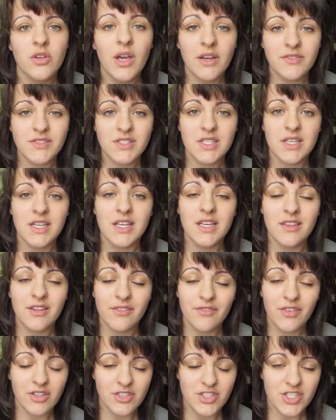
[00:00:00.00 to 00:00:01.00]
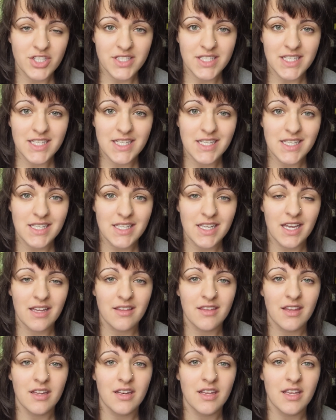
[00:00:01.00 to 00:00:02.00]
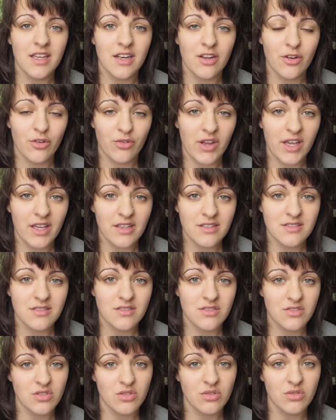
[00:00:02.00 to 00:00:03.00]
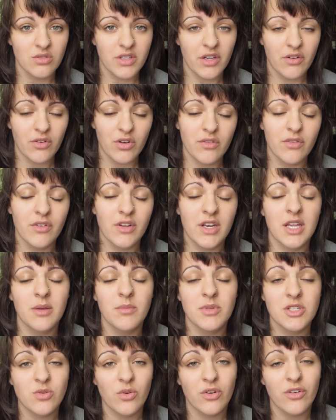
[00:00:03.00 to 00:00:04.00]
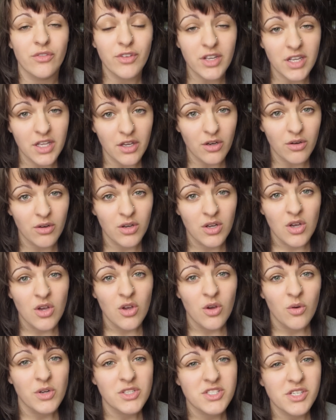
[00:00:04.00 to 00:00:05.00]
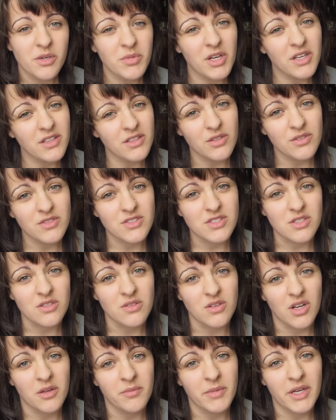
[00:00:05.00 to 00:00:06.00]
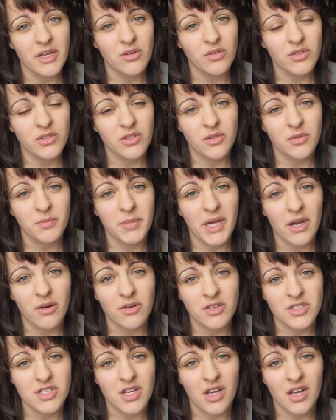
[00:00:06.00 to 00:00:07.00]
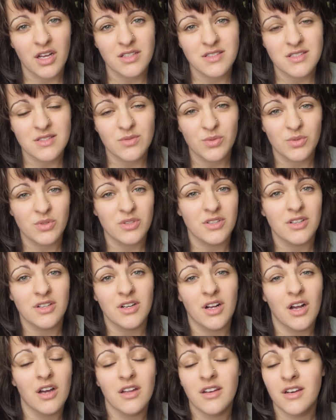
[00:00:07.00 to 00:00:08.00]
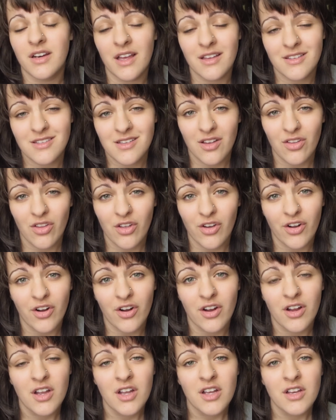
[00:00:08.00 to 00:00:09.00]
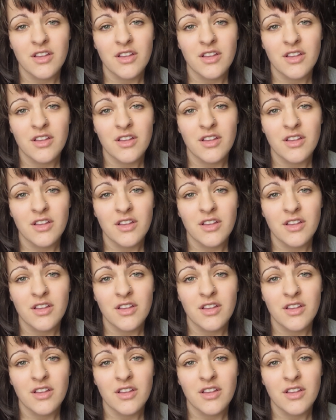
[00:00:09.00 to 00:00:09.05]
You have to hit the function key and then hit erase to get rid of an image or a video, which I'm not used to on my older Powershots or on an SLR.